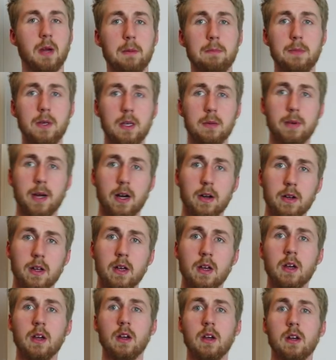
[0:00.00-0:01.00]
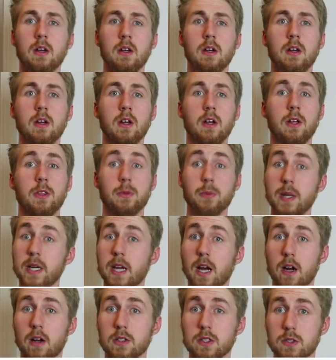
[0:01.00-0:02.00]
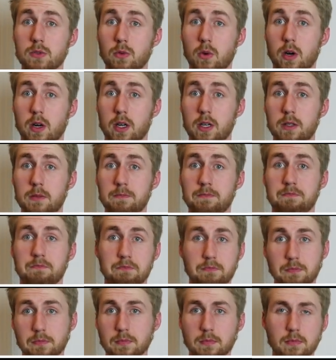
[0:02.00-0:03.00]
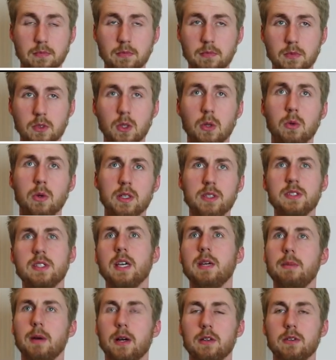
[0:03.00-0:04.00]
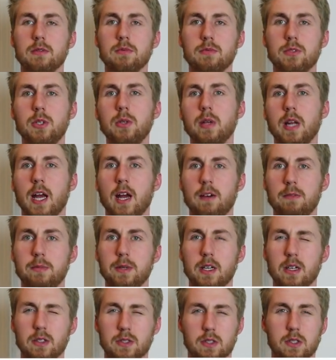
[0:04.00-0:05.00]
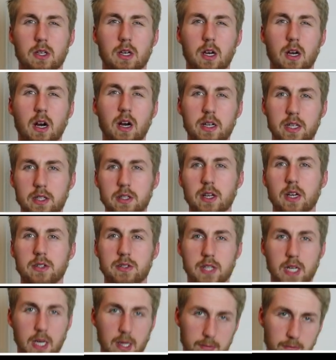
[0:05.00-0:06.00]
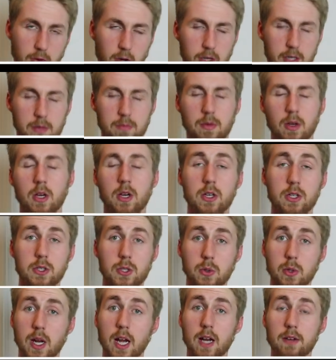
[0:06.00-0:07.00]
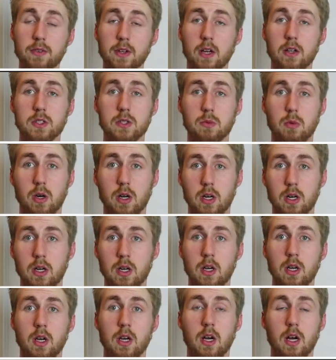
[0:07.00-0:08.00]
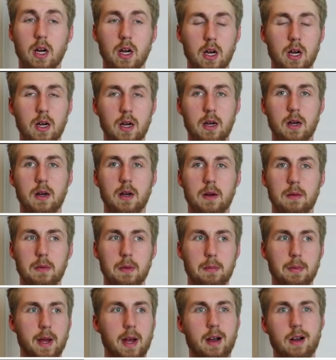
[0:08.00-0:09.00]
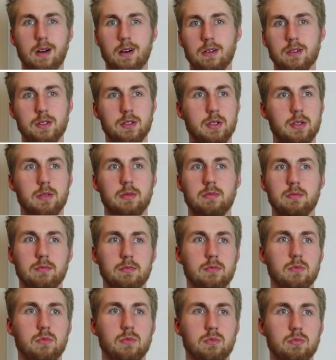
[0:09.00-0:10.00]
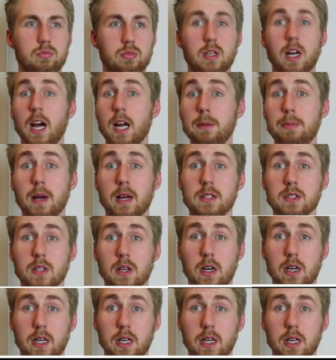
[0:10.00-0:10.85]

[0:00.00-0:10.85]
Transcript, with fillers: might be about three gallons of water, or let's say about two and a half because uh, honey does take up volume. Two and a half gallons of water, um, about nine pounds of